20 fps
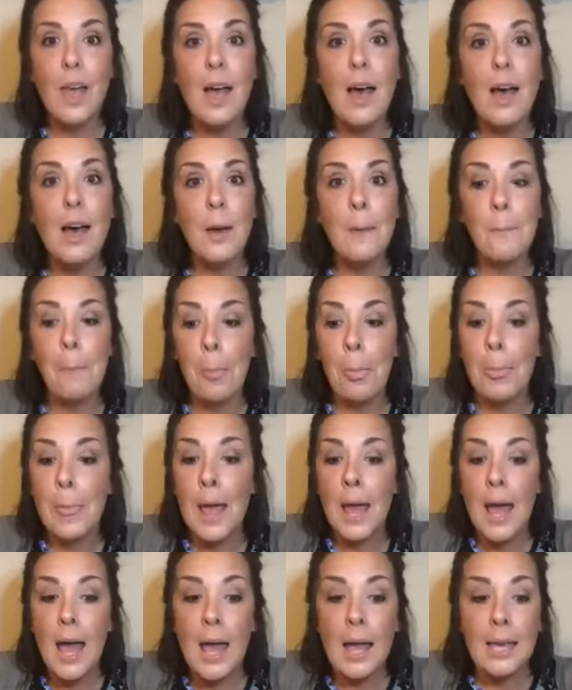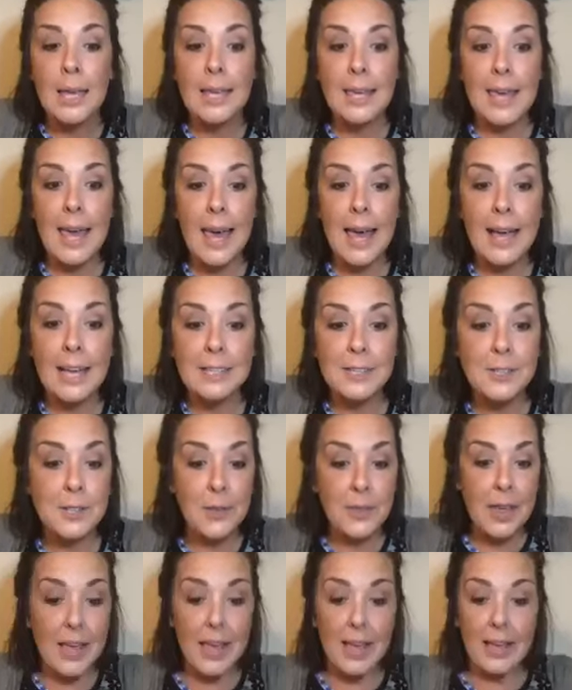Yeah, so
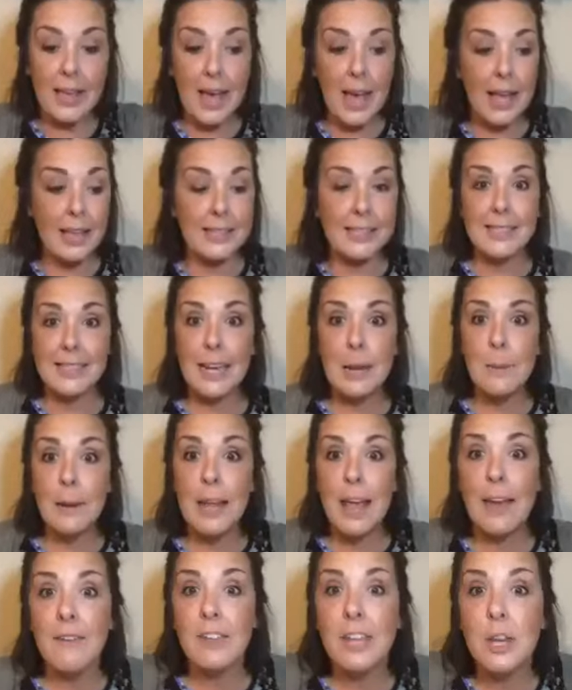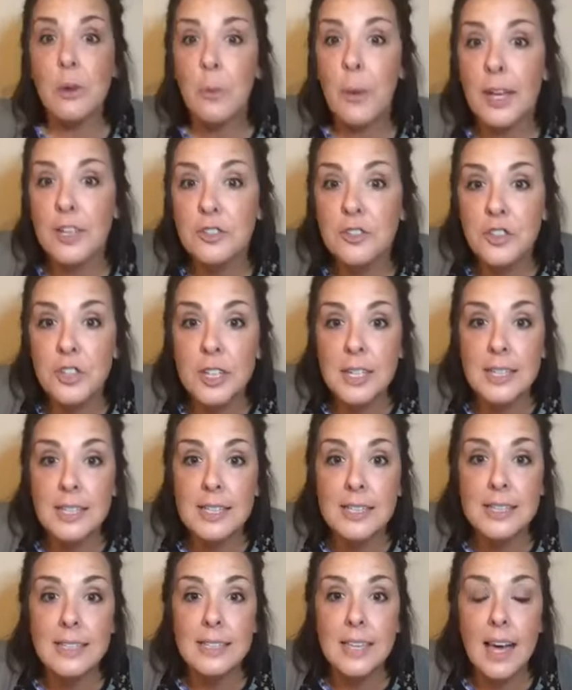does anybody have any
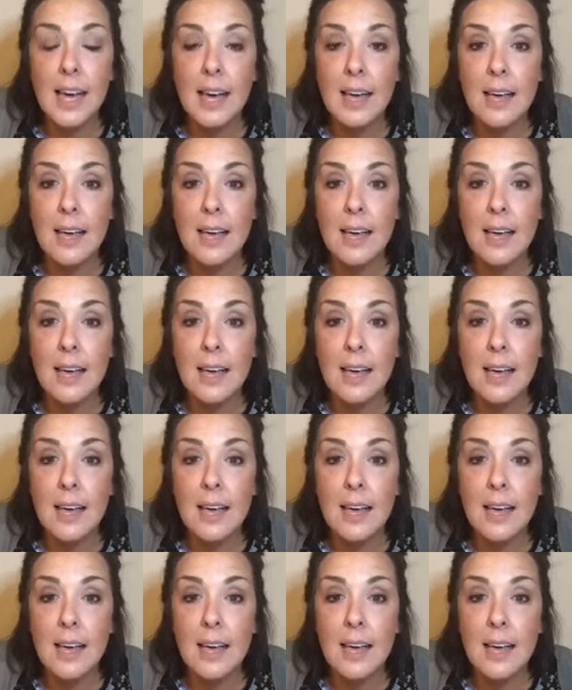questions?